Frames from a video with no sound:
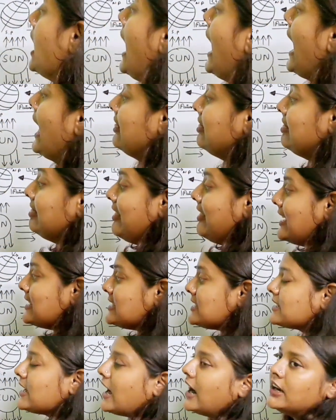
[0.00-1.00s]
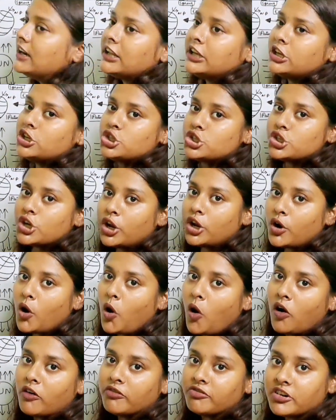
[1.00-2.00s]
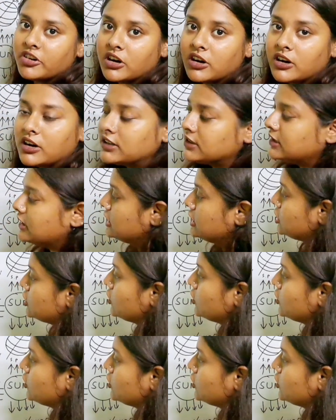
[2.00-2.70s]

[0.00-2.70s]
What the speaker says: and this condition of earth is